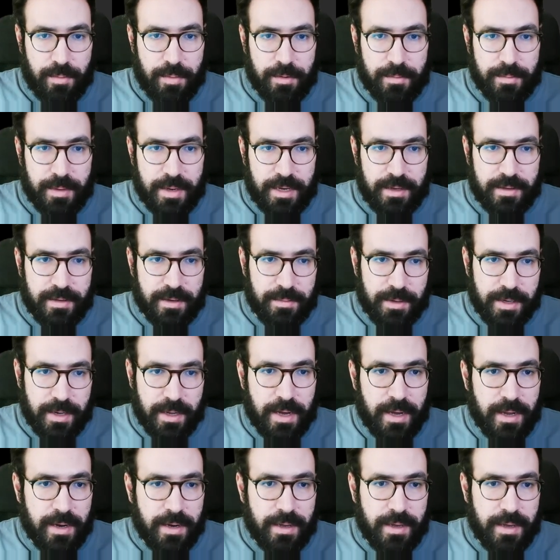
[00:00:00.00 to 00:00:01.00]
my
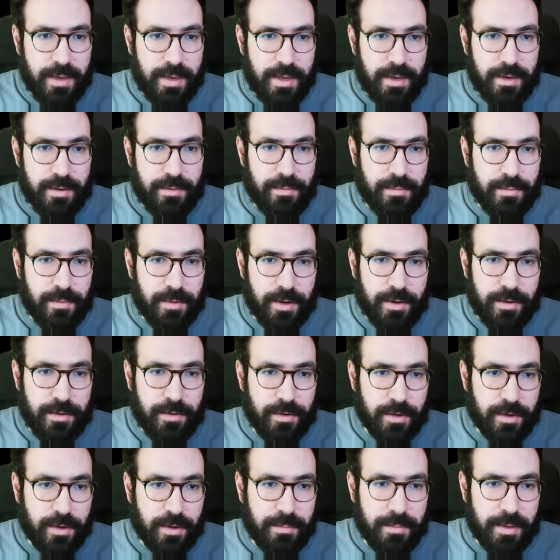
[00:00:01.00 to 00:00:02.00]
terminal and run
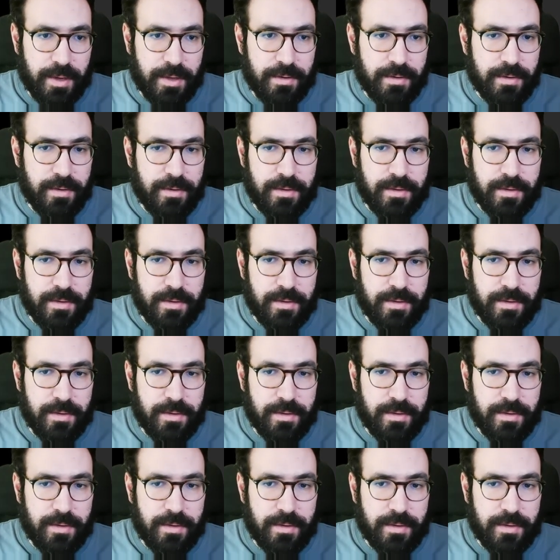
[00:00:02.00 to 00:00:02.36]
the command.